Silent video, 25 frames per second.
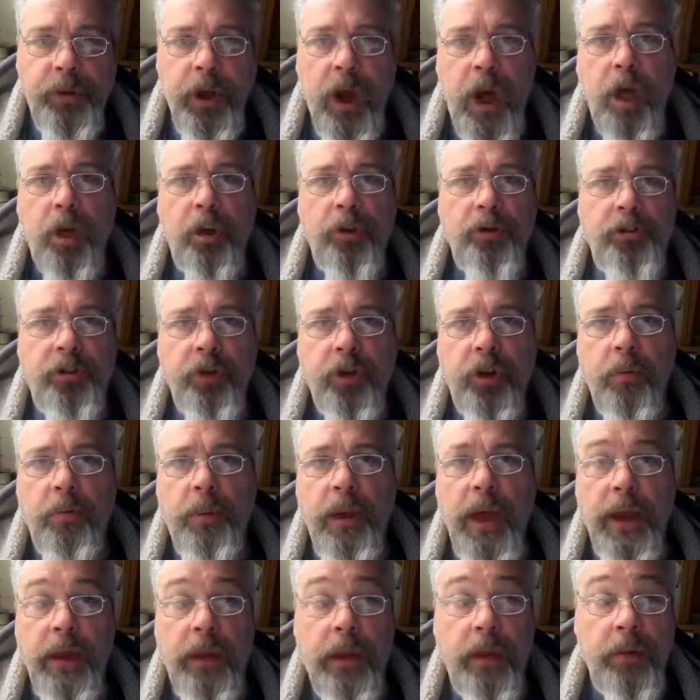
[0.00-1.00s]
dollars to go
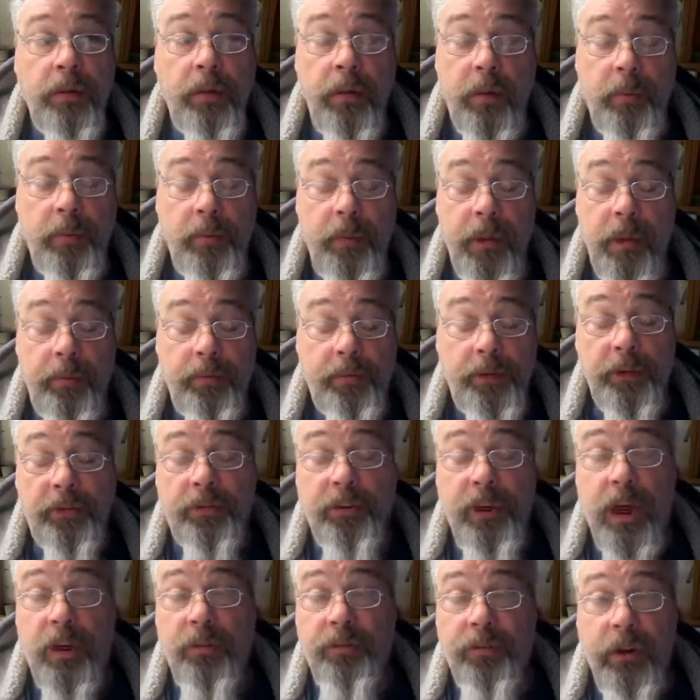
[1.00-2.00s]
back.
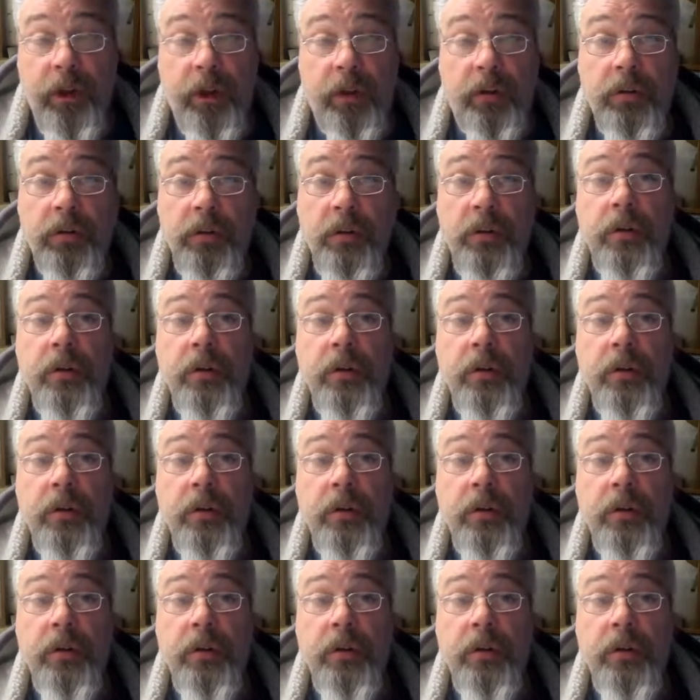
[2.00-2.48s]
This house here,